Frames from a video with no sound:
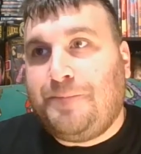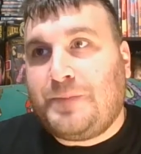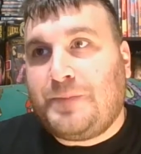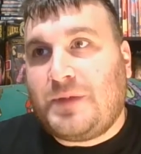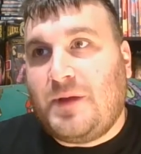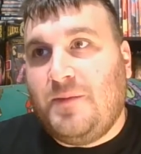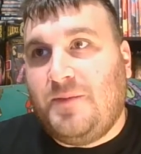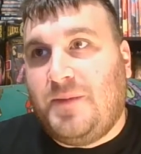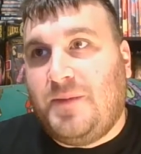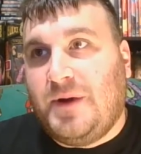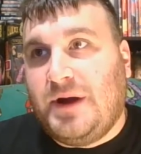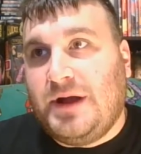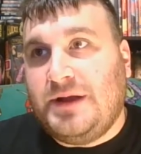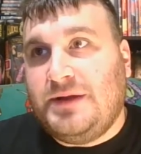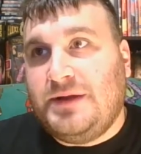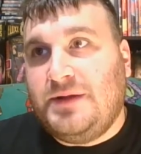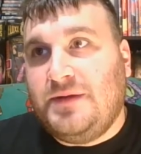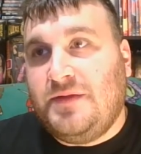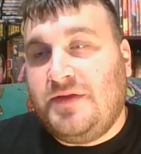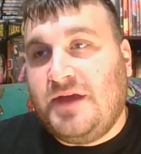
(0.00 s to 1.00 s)
But
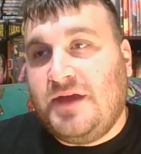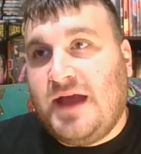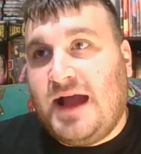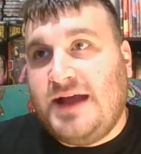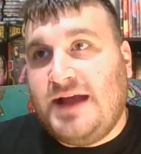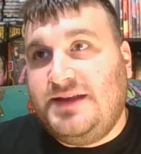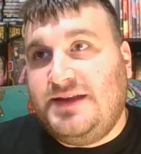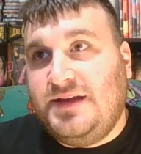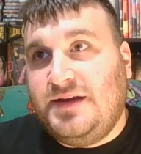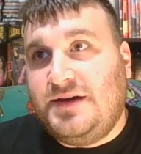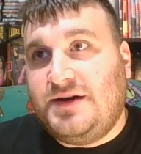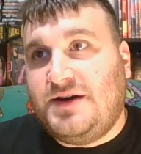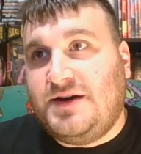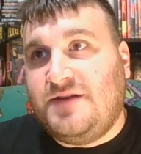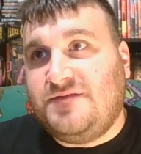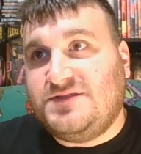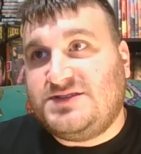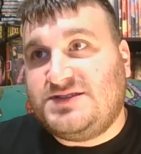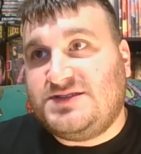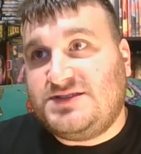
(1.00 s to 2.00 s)
the idea of
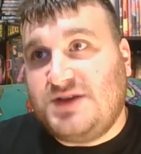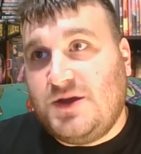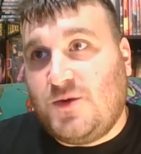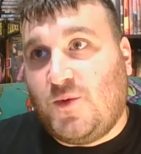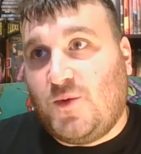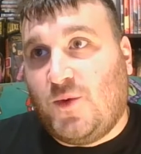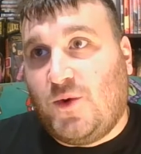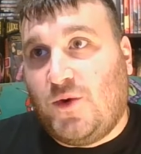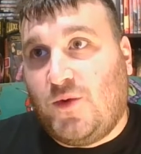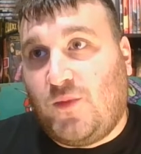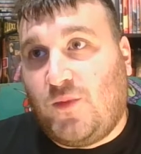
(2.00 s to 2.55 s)
a sequel,